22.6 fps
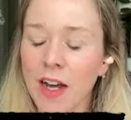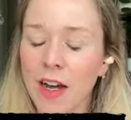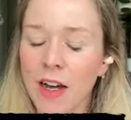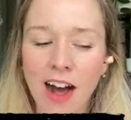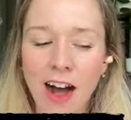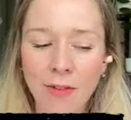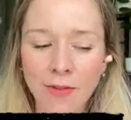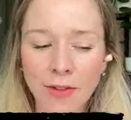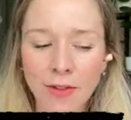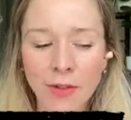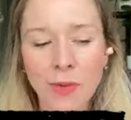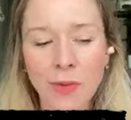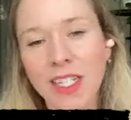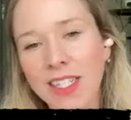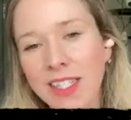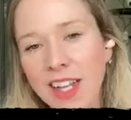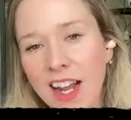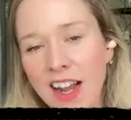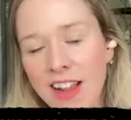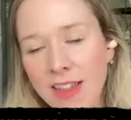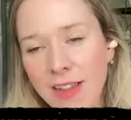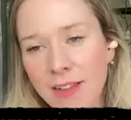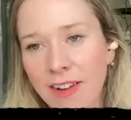after we
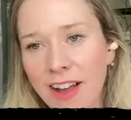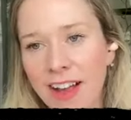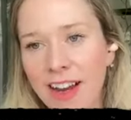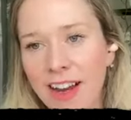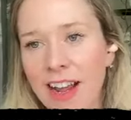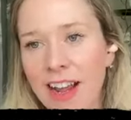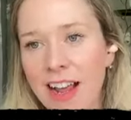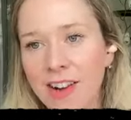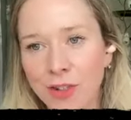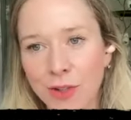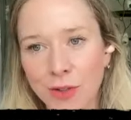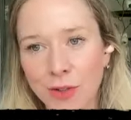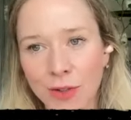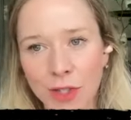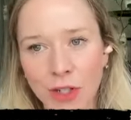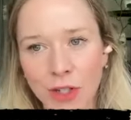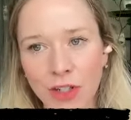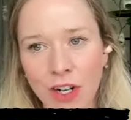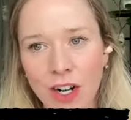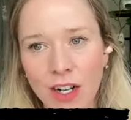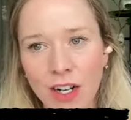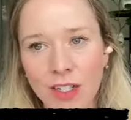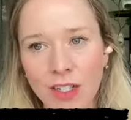sent the financials
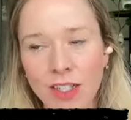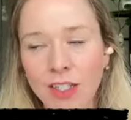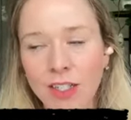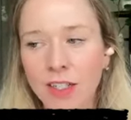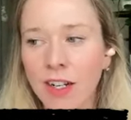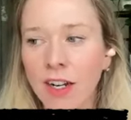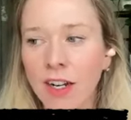across.